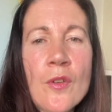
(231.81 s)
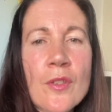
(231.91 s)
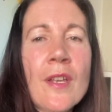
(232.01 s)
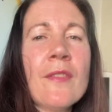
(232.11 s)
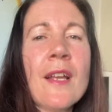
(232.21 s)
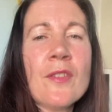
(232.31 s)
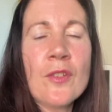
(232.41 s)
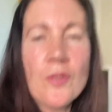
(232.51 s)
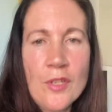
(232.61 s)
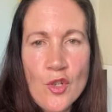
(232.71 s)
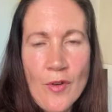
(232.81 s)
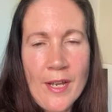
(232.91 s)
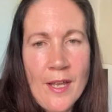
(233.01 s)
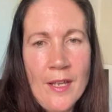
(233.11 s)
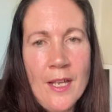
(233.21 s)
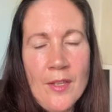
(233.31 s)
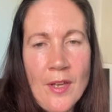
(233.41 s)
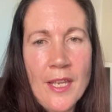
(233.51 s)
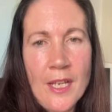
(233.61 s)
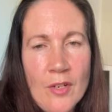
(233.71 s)
So that's another trigger
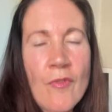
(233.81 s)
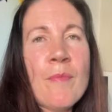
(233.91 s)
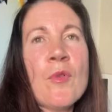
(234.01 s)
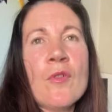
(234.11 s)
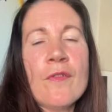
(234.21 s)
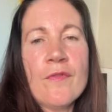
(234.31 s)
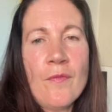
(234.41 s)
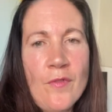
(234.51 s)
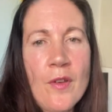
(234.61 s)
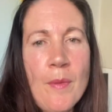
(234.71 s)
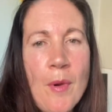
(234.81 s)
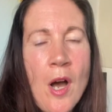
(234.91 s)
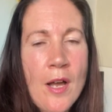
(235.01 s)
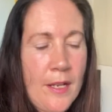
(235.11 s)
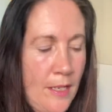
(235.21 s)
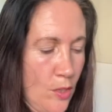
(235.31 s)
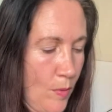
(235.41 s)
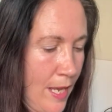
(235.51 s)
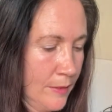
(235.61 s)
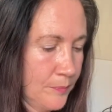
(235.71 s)
that you can remove for the barking as
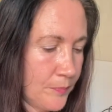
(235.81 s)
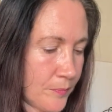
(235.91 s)
well.